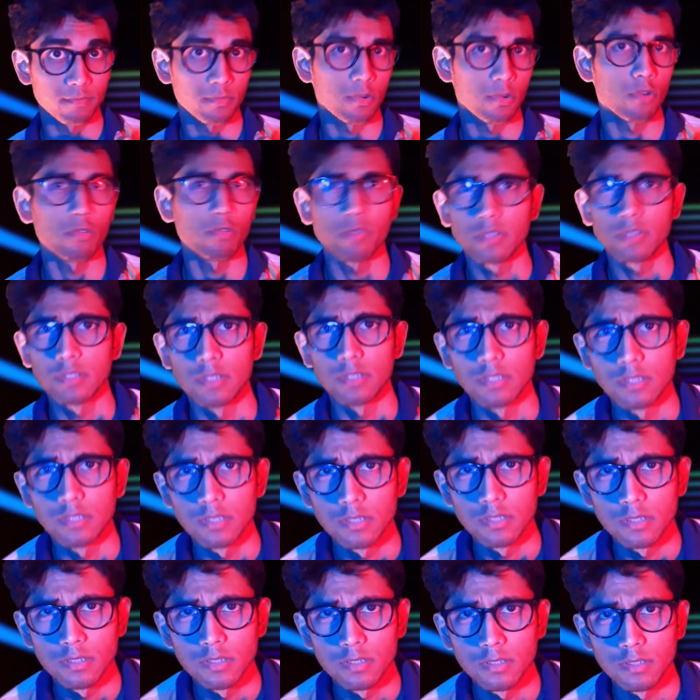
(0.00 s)
Or is it?
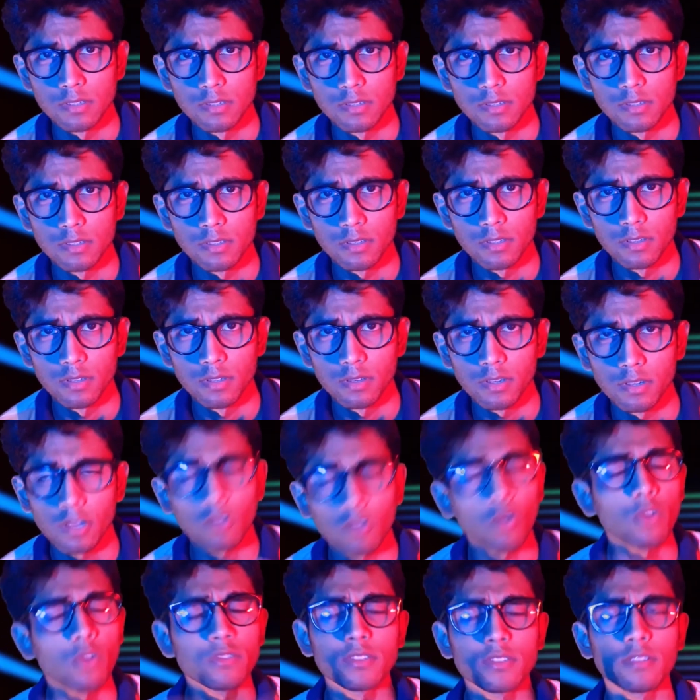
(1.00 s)
Now
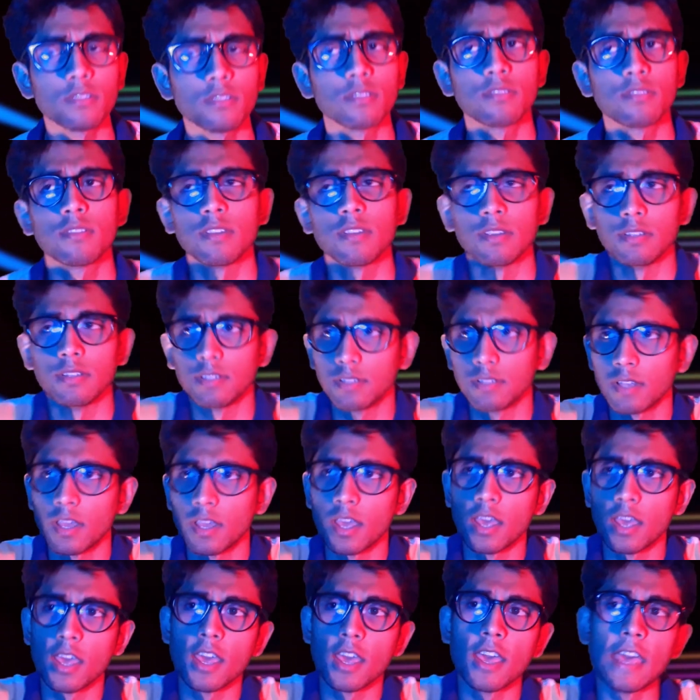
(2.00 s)
consider this.
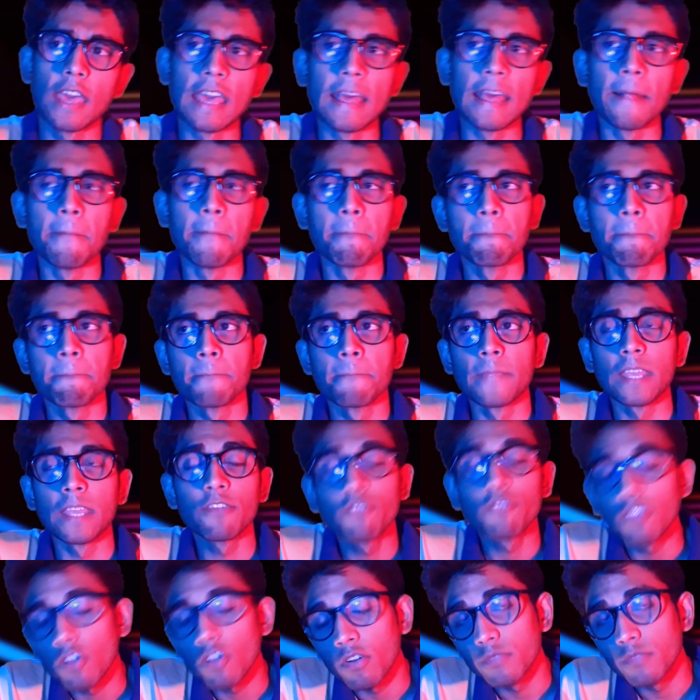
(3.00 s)
If
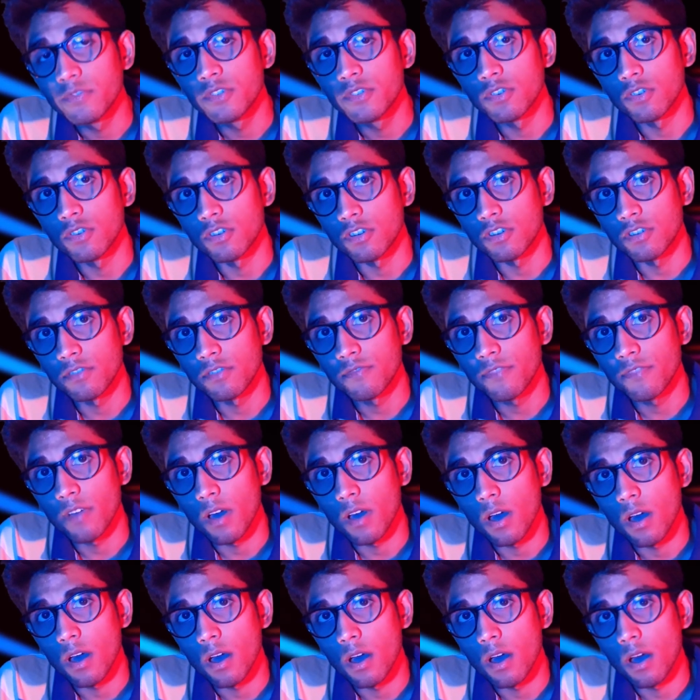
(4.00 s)
we observe
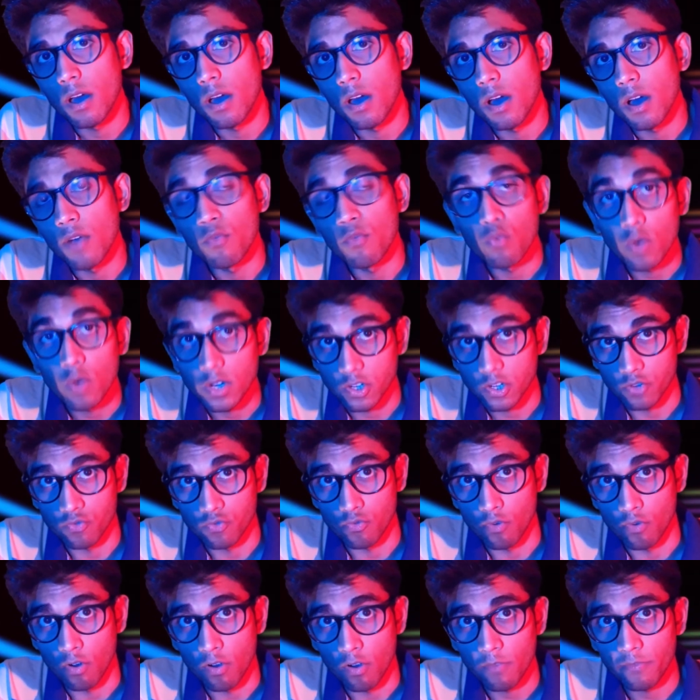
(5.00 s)
a water
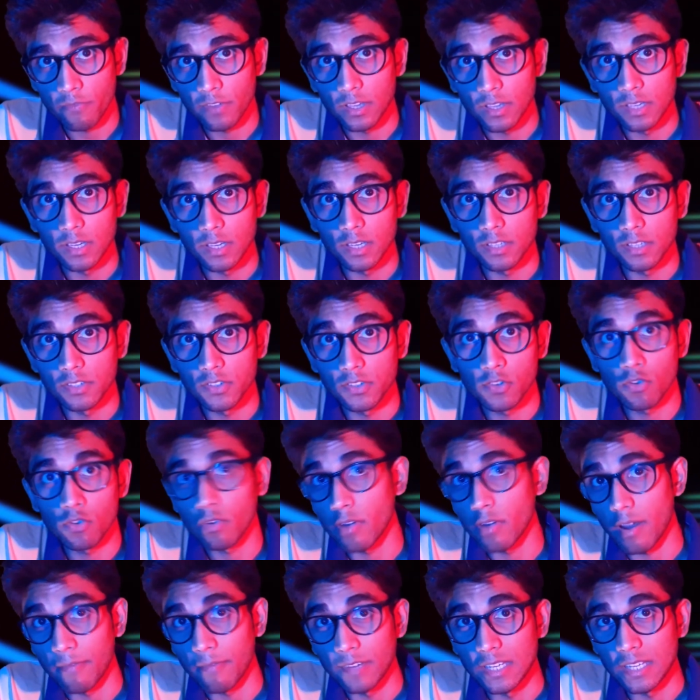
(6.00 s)
drop in zero
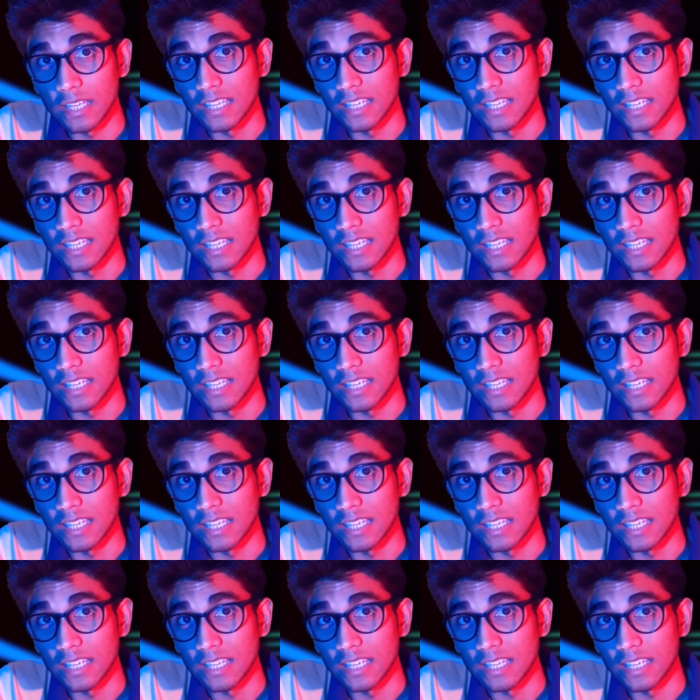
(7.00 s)
gravity